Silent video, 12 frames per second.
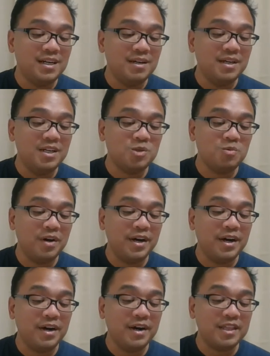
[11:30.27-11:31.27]
is
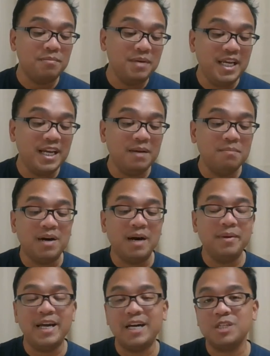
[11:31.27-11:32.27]
where at the beginning
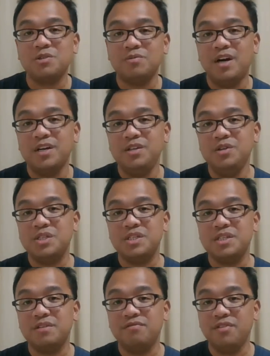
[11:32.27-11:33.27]
Bobby Axelrod
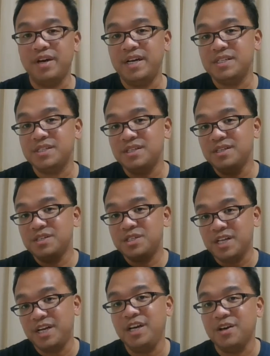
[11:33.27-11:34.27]
uses the phrase
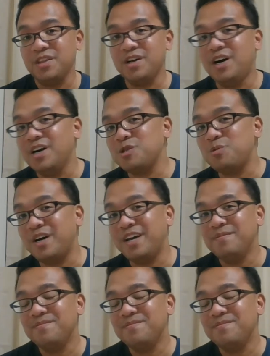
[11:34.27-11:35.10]
"sunny on the causeway,"